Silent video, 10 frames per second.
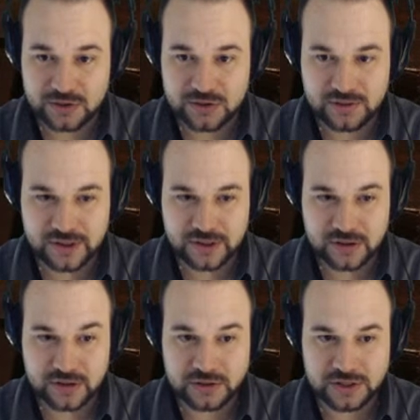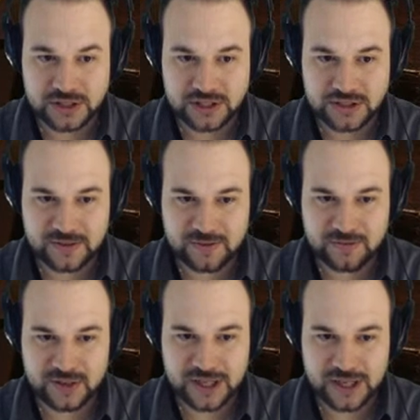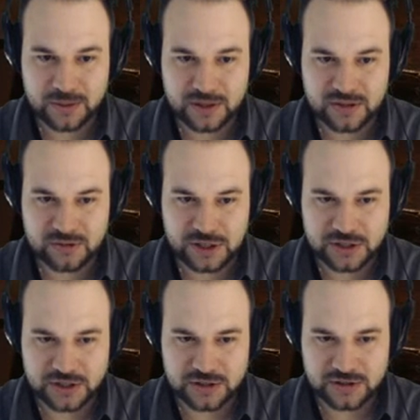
of the clergy, is inflaming the region.